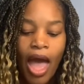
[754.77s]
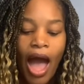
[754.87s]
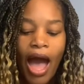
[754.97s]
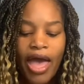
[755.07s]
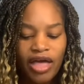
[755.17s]

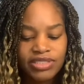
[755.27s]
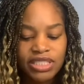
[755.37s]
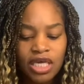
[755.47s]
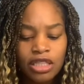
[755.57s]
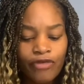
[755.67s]
I have
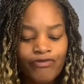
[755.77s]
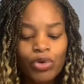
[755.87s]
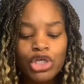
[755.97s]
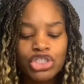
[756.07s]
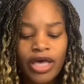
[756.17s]
seen the
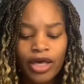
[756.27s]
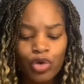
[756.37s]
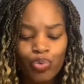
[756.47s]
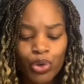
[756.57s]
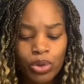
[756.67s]
foolish
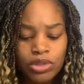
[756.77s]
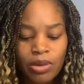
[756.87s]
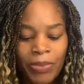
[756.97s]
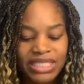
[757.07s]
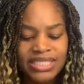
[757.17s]
taken
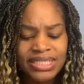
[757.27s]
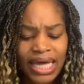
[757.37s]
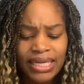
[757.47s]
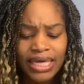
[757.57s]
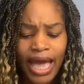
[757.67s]
root, but
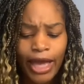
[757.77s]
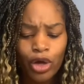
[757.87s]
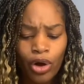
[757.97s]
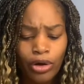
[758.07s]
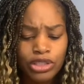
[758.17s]
suddenly I
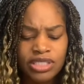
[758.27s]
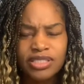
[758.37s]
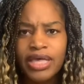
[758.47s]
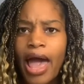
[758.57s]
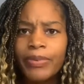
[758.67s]
cursed
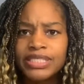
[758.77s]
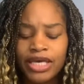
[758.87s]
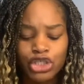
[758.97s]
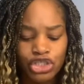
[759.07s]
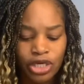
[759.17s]
his
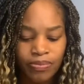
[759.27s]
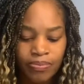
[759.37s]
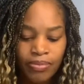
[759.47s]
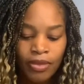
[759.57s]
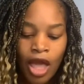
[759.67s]
habitation.
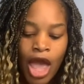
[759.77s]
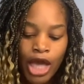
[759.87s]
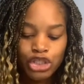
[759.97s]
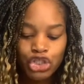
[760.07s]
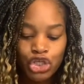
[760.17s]

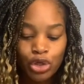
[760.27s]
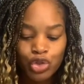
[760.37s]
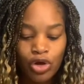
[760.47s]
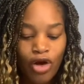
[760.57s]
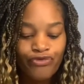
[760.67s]
His
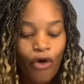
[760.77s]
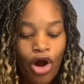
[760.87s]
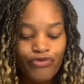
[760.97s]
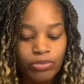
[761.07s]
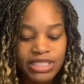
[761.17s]
children are
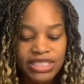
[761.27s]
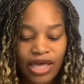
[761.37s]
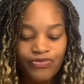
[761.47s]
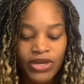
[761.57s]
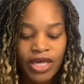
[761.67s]
far from
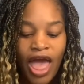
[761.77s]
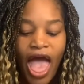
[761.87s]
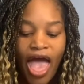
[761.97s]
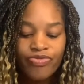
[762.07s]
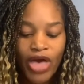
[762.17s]
safety,
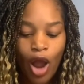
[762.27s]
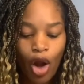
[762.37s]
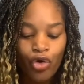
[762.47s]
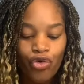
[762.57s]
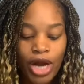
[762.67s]
and they
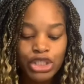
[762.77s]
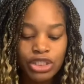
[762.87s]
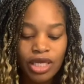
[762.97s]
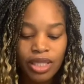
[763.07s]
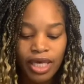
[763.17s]
are
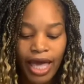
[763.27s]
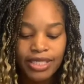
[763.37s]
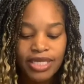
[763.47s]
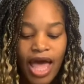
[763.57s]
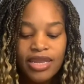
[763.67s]
crushed in the
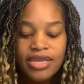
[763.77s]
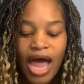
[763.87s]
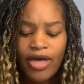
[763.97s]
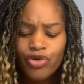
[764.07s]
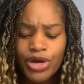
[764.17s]
gate.
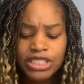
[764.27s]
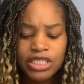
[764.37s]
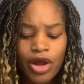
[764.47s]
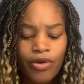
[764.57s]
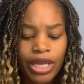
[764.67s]
Neither is
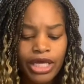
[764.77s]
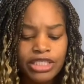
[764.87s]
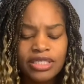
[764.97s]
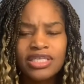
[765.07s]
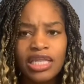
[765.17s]
there any
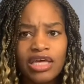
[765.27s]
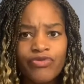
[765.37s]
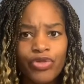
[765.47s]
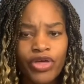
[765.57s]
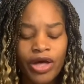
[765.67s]
to
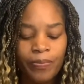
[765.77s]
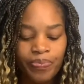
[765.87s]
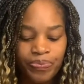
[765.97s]
deliver them.